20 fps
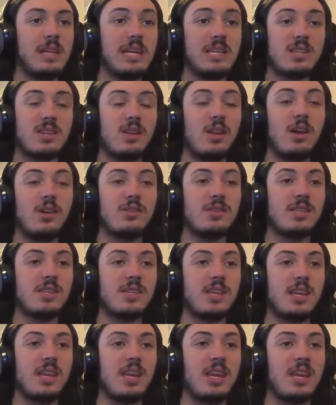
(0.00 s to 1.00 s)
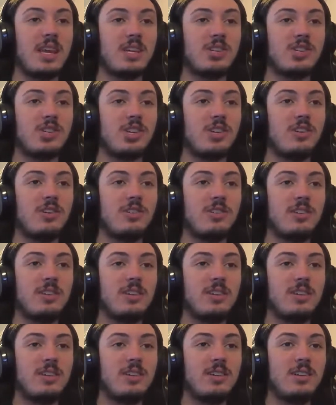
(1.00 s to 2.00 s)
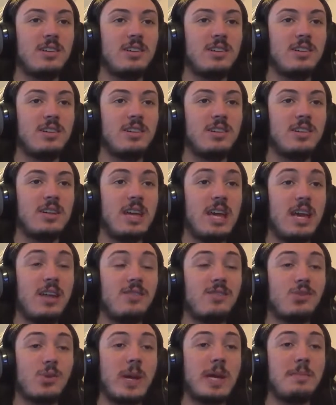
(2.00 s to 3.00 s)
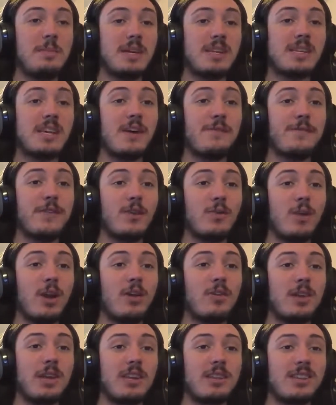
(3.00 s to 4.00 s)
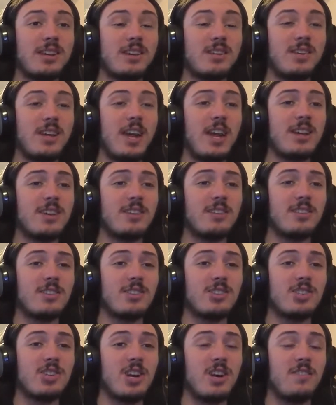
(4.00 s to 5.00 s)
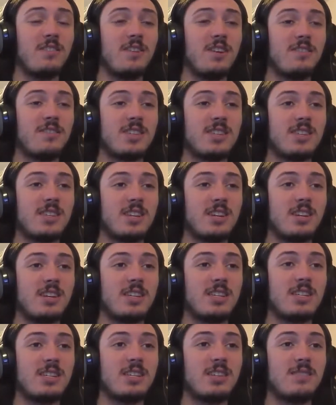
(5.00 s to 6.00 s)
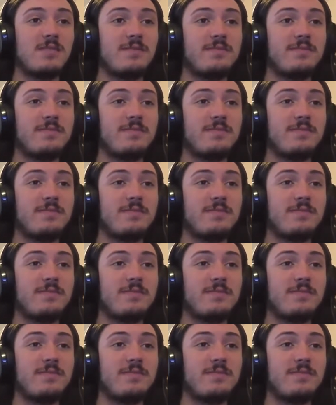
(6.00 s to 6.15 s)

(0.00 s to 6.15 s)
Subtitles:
As close as he can get you. And Dwayne McDuffie wrote it, the creator of the series.